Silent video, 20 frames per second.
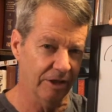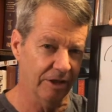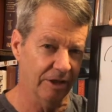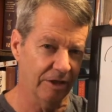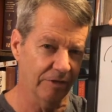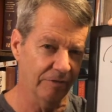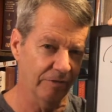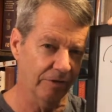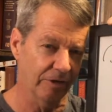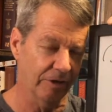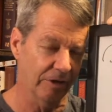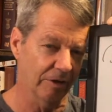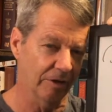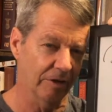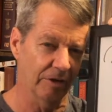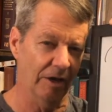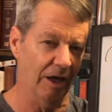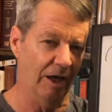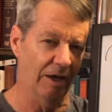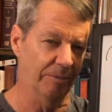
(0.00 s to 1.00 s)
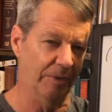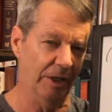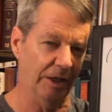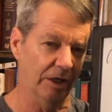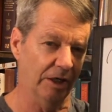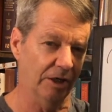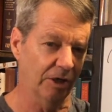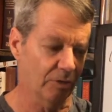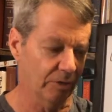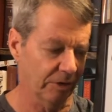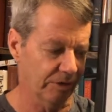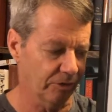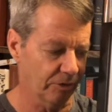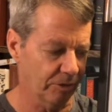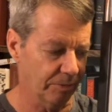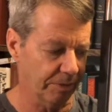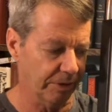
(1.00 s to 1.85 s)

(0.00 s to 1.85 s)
If I'm not going to go into it,